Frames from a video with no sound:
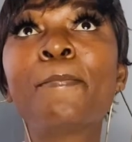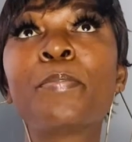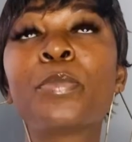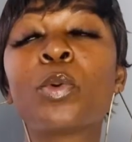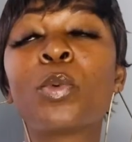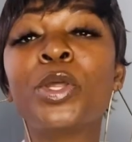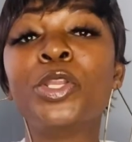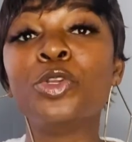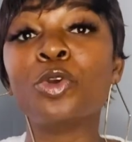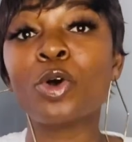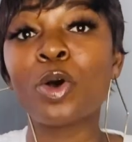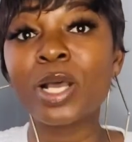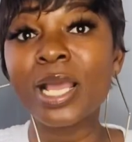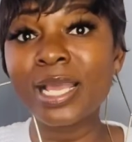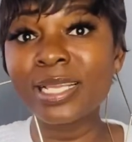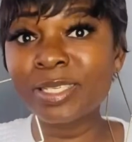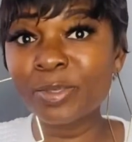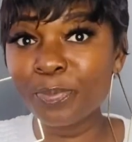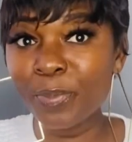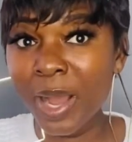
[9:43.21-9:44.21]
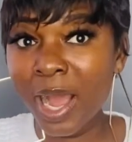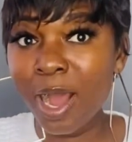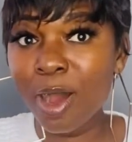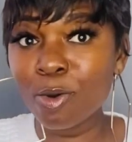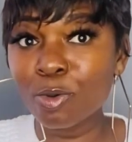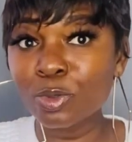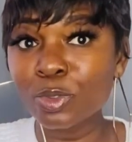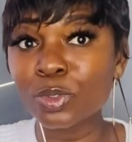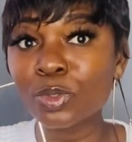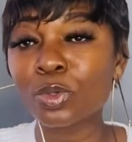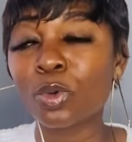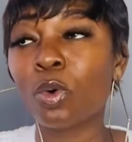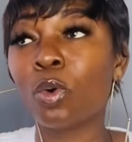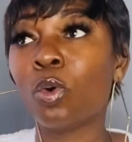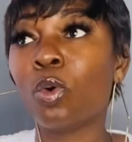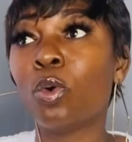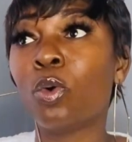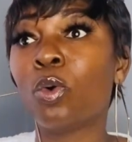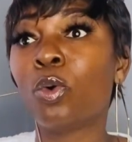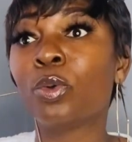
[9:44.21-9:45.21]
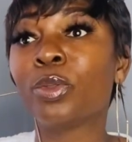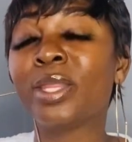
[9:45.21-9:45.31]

when your spouse or